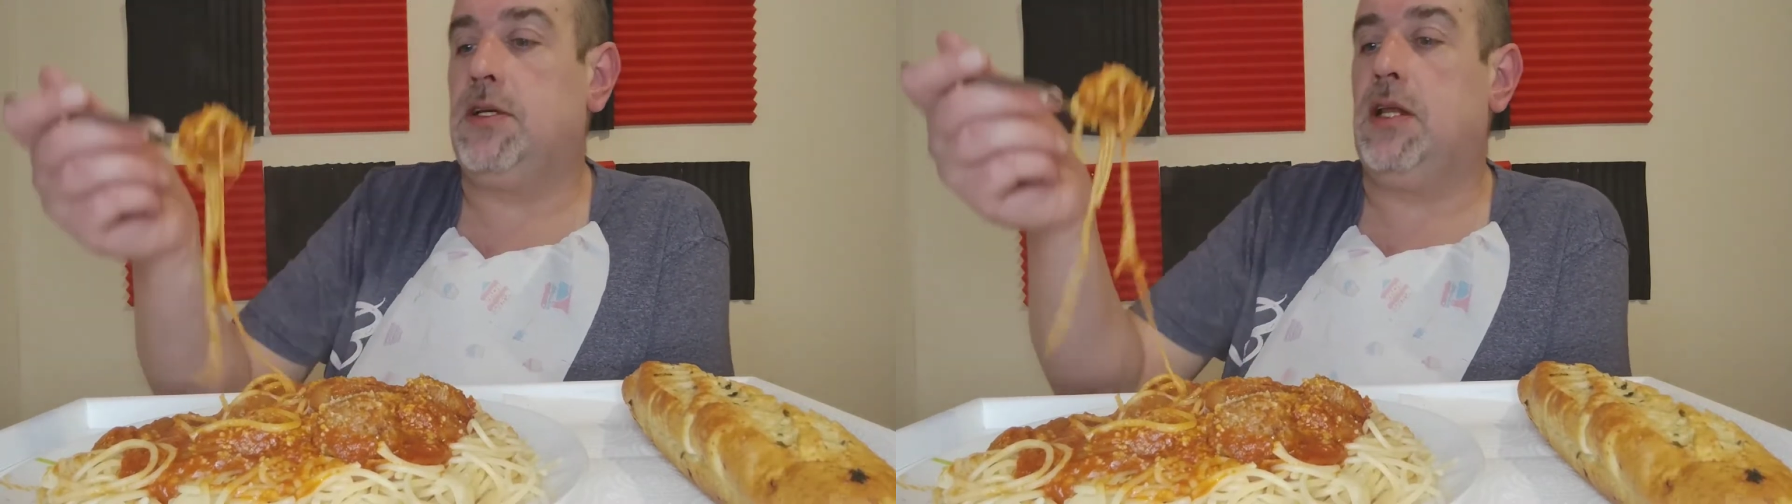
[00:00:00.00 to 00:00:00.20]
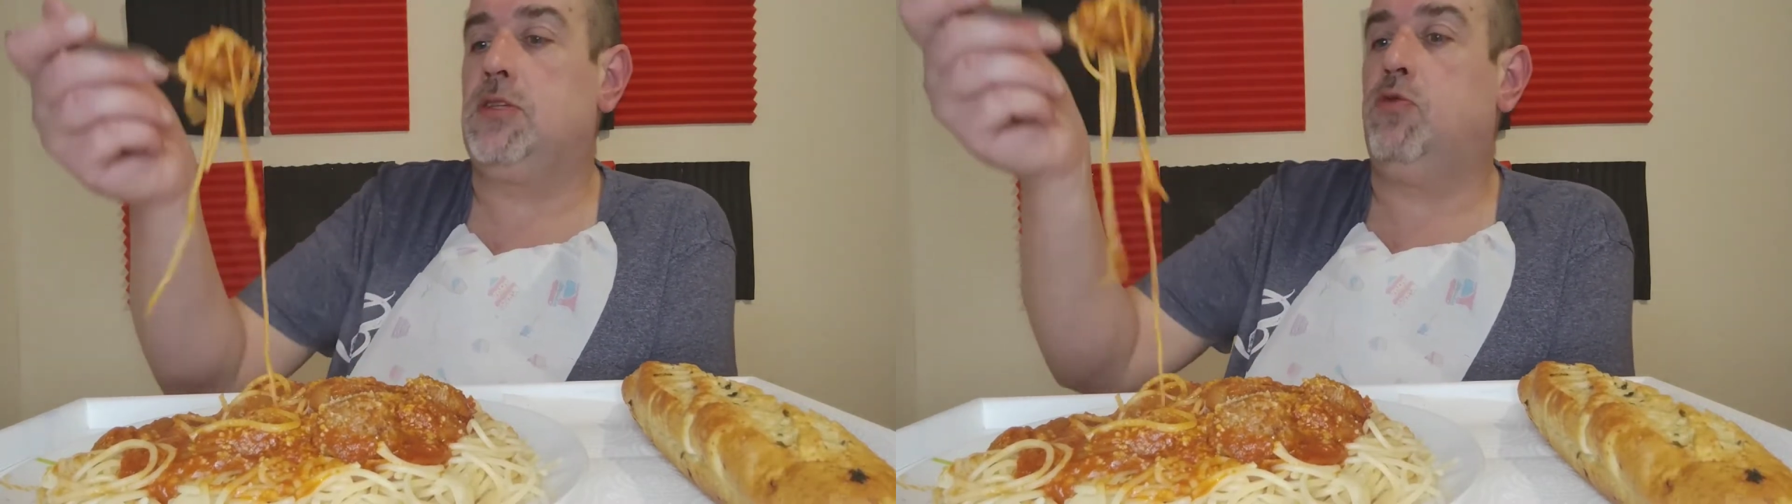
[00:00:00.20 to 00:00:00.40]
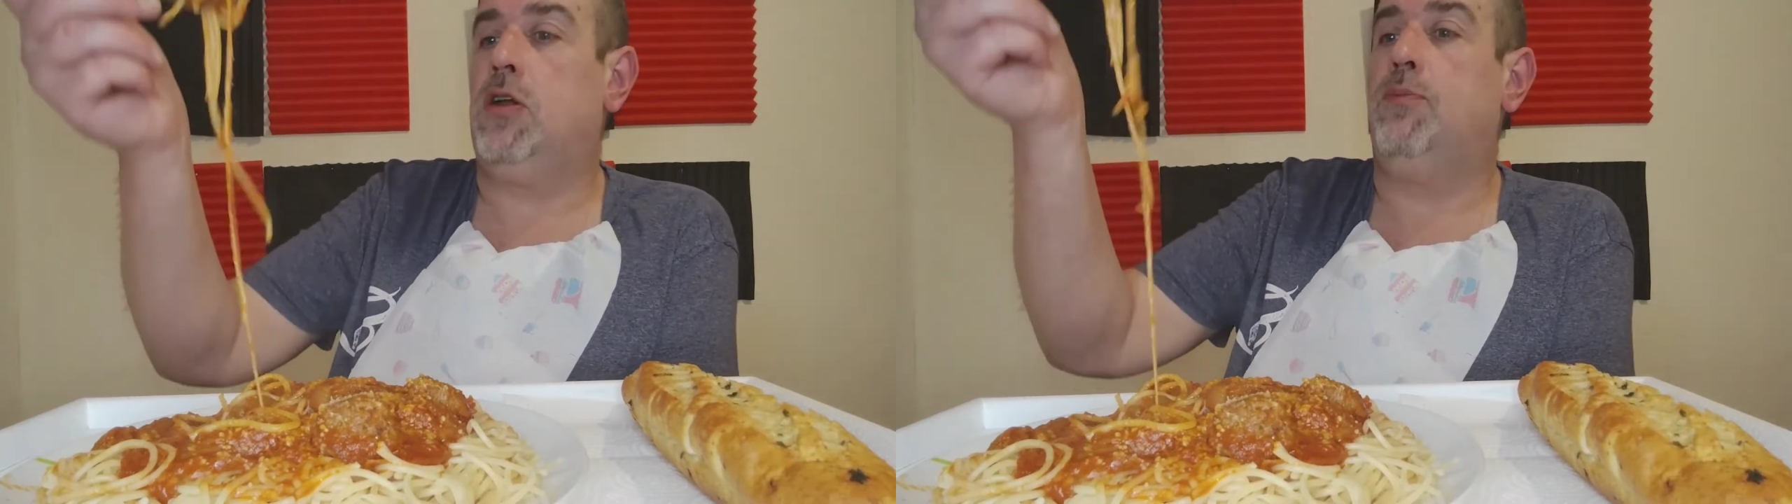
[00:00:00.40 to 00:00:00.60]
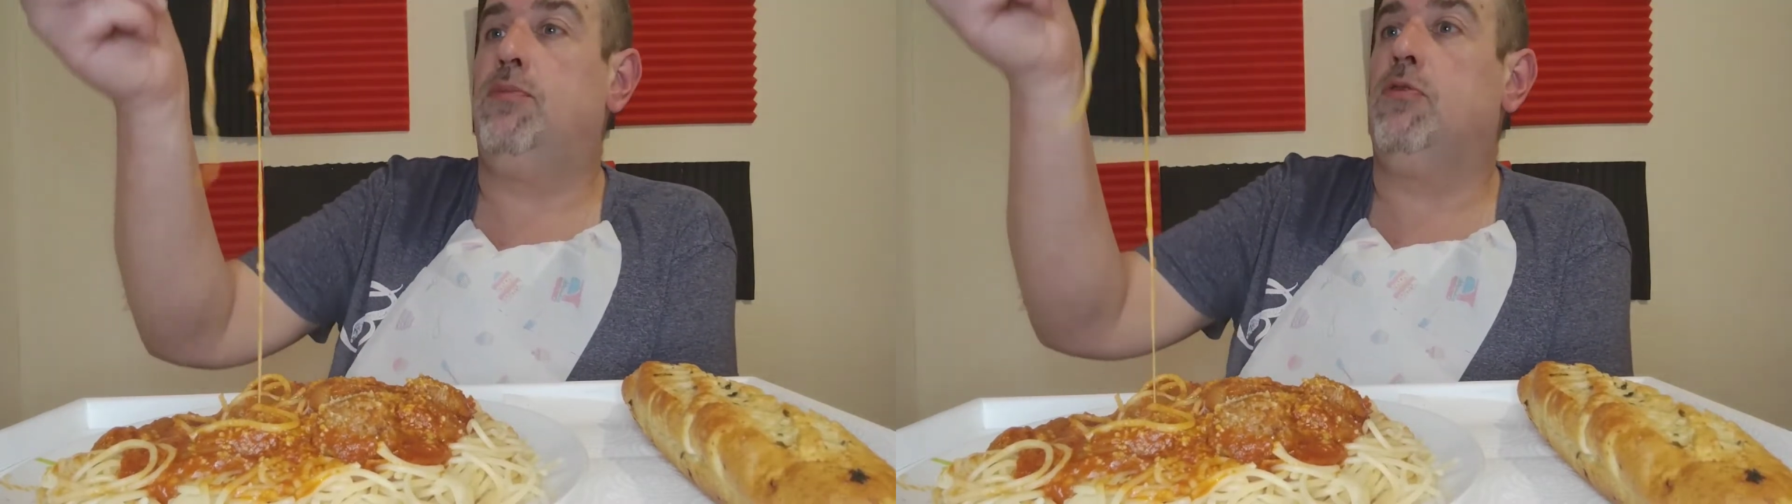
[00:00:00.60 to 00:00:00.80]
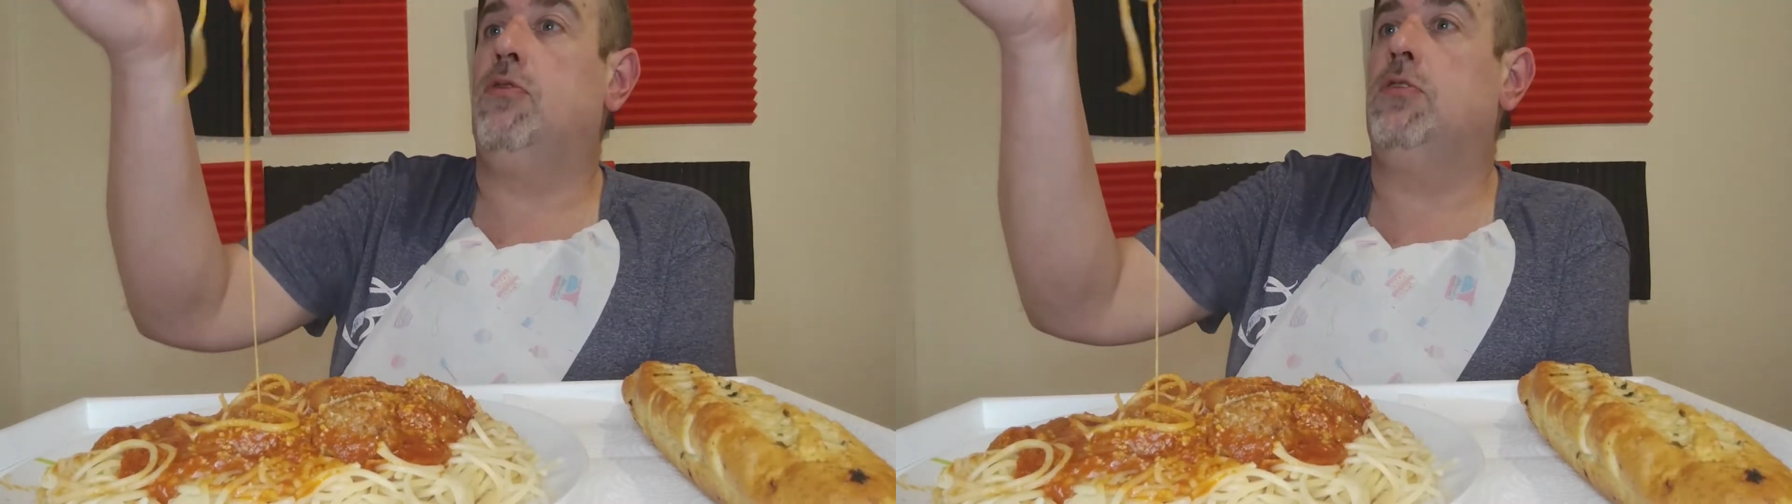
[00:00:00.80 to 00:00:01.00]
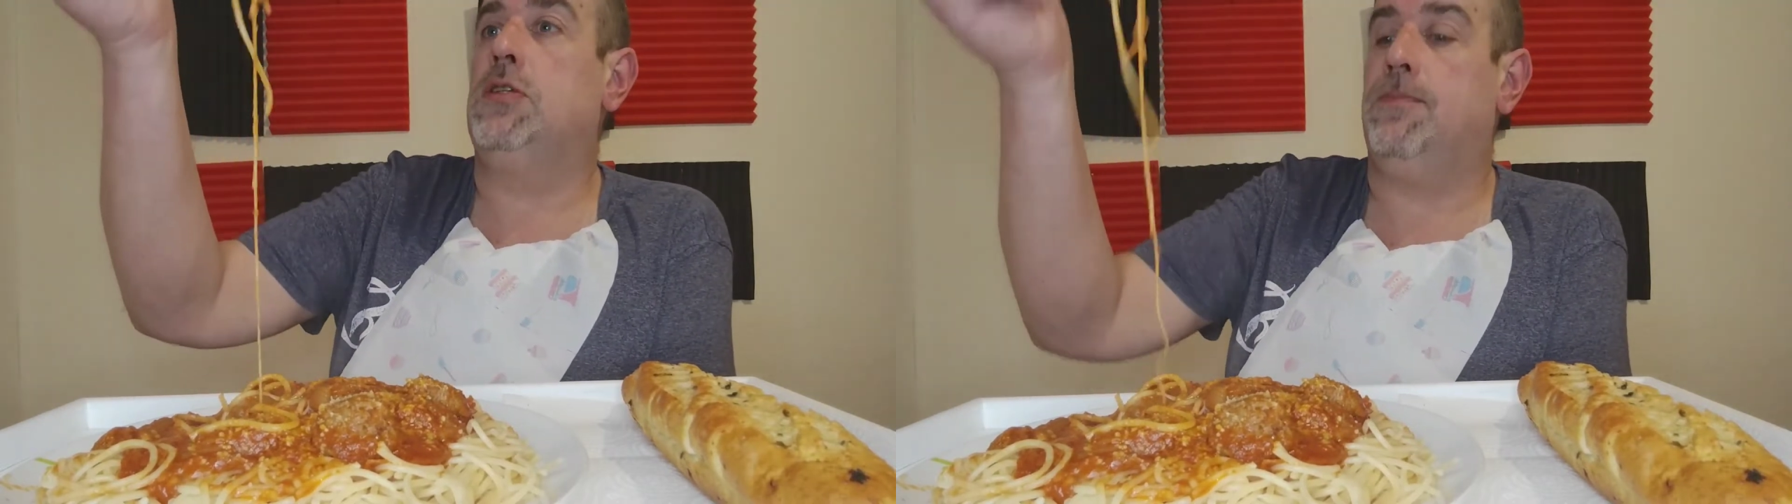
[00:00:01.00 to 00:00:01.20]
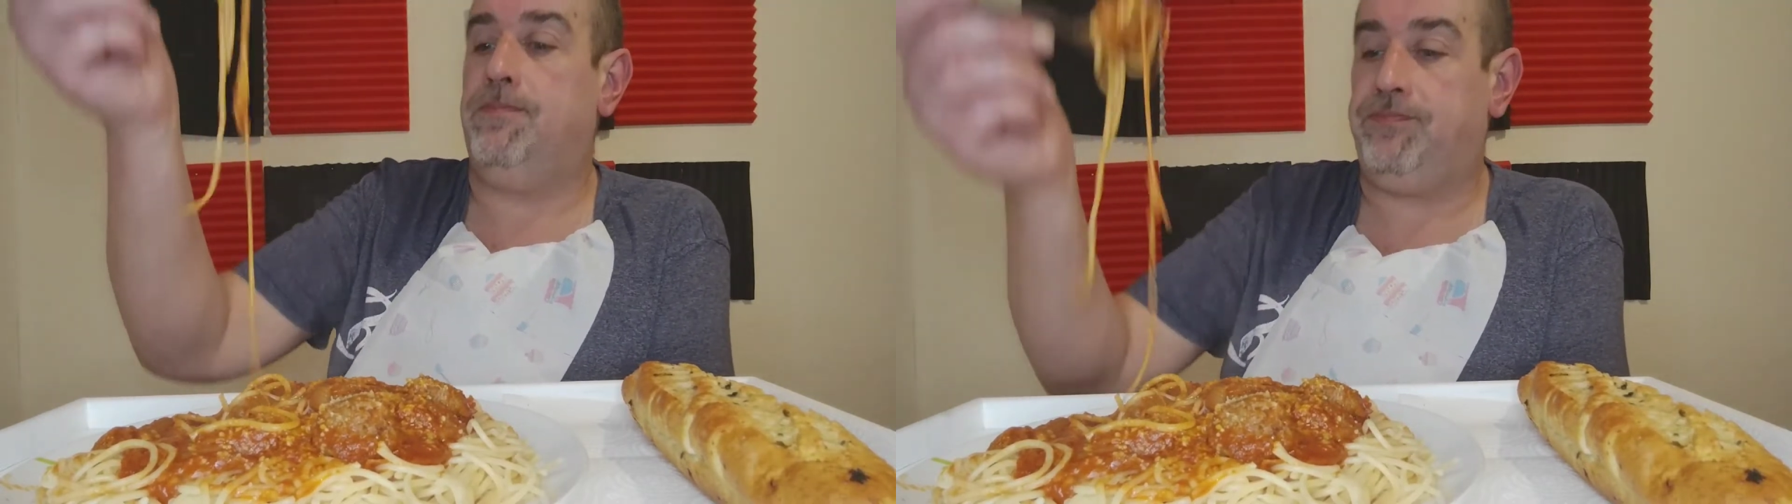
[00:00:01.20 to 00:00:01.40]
so that's what I've brought.